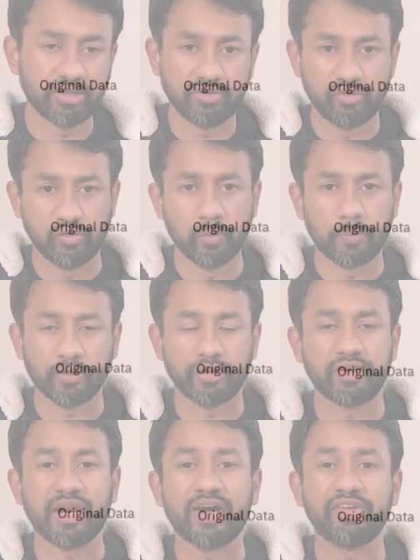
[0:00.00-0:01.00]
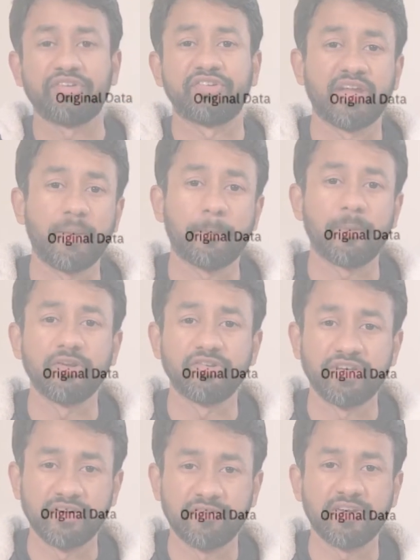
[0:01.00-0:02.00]
group or the last sample is
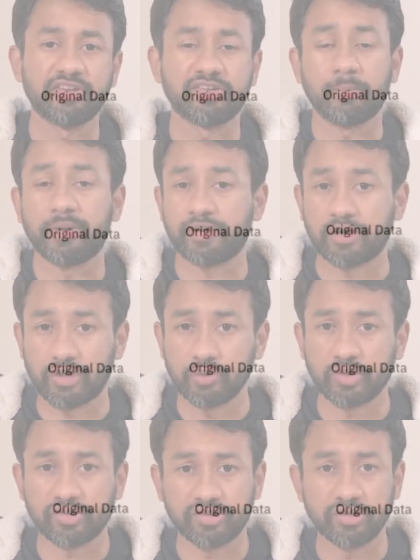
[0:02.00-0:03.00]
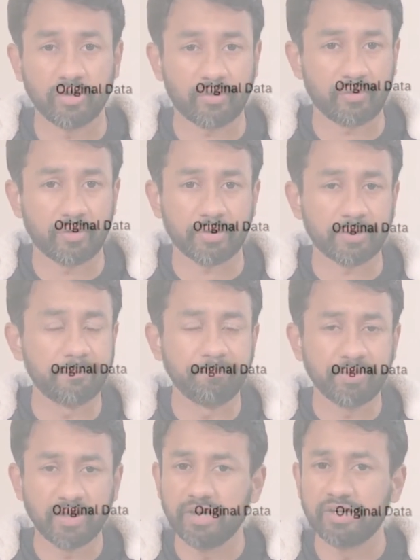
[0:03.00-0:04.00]
giving us a better accuracy or not.
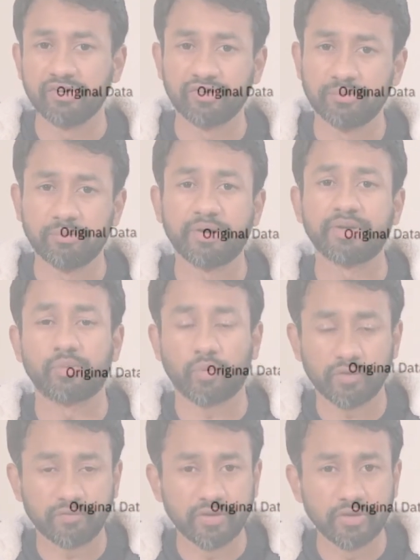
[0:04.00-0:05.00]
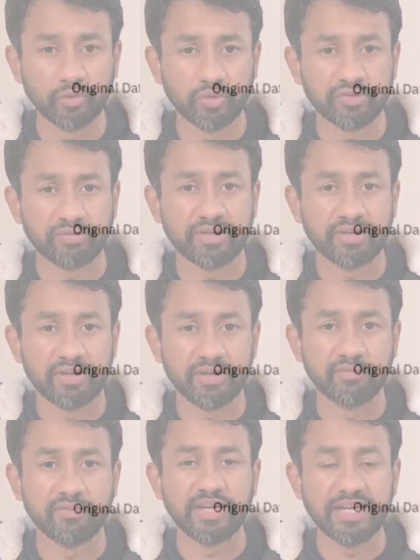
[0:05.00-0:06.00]
It doesn't matter. What we do is we
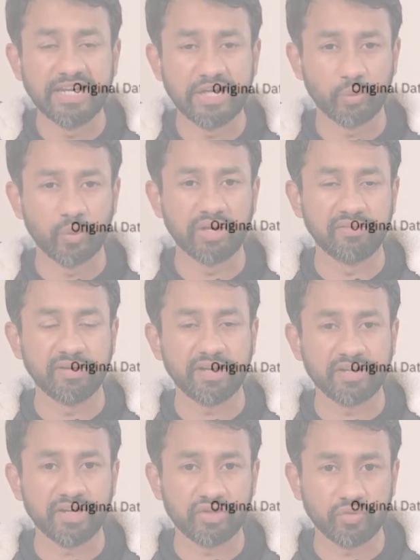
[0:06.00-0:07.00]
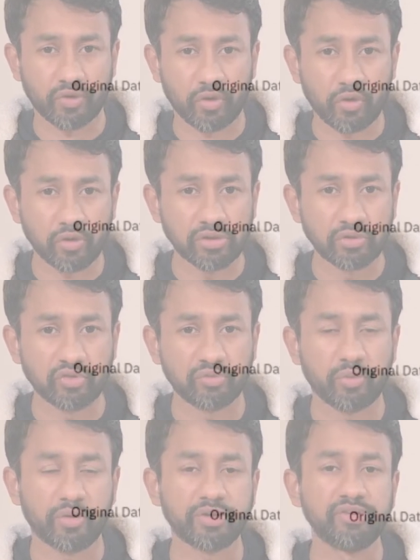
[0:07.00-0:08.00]
give equal weightage for all those
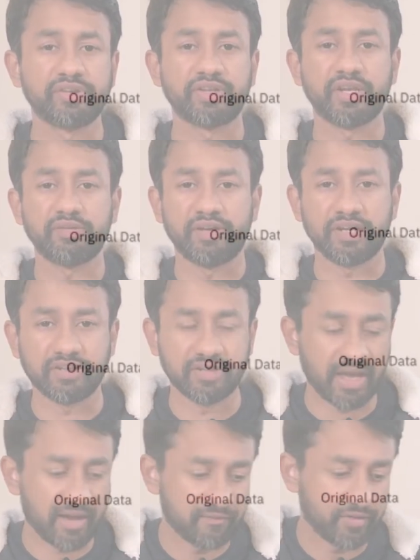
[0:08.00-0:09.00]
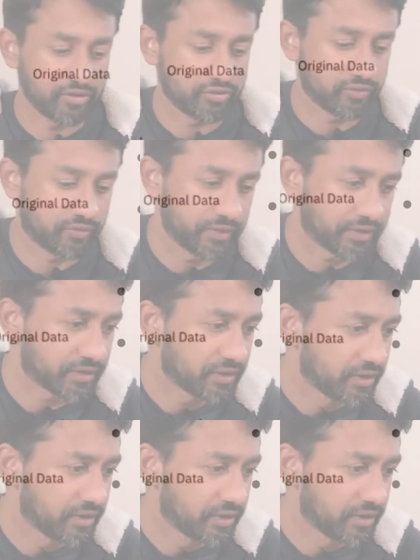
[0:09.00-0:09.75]
models, and then we take the average of it.